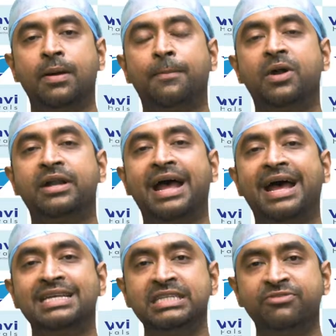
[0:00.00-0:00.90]
but
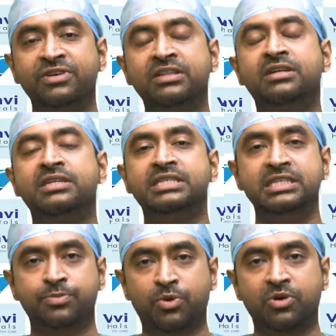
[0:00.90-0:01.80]
as and when the
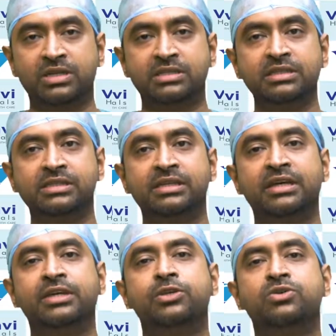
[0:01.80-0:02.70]
disease progresses,
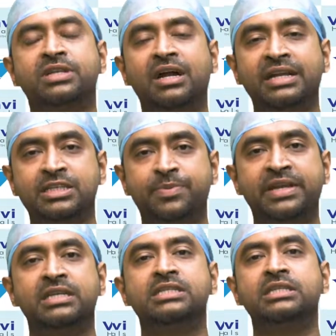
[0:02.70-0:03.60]
you start
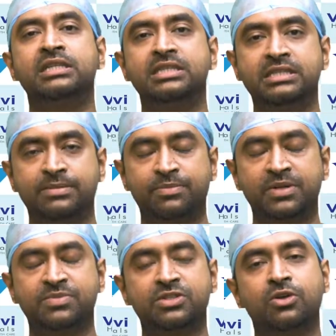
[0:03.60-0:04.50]
experiencing these
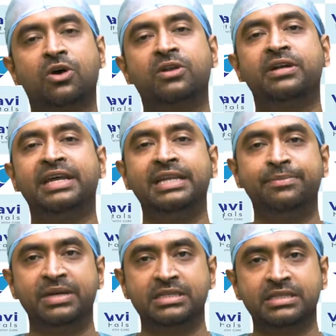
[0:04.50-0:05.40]
symptoms on a daily
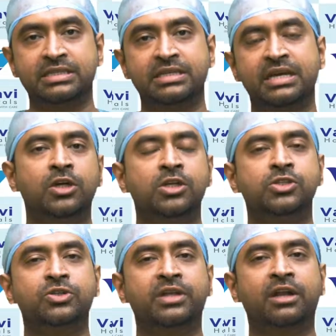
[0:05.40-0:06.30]
basis.
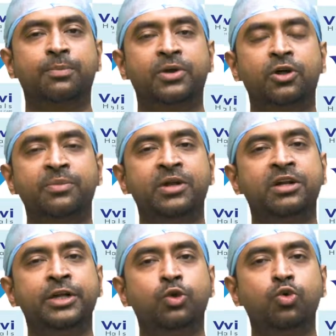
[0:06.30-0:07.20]
So there are
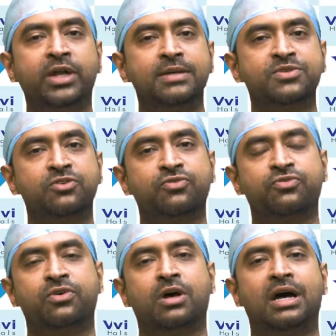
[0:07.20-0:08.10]
predominantly two types
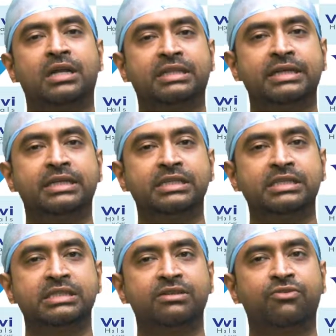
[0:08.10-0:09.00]
of
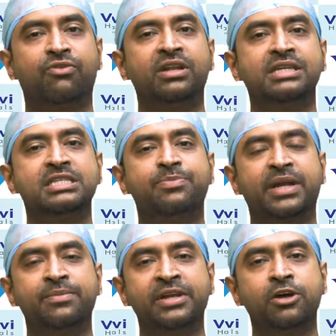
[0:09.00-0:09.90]
arthritis. One is
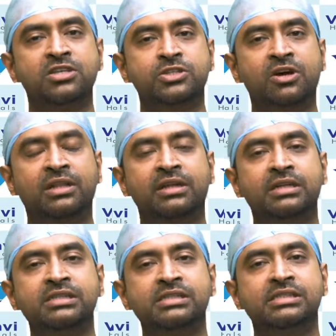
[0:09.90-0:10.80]
primary
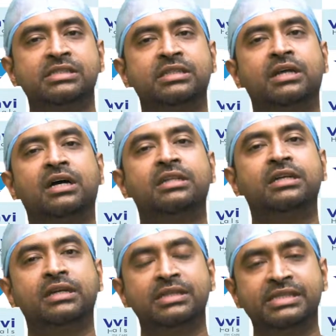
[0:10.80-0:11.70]
osteoarthritis, the
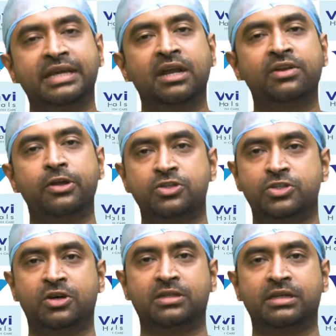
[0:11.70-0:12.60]
other secondary
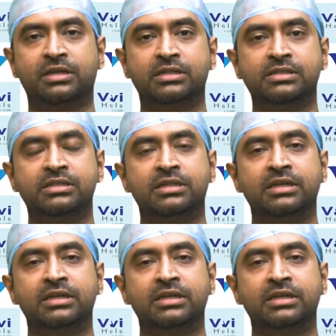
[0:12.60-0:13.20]
osteoarthritis.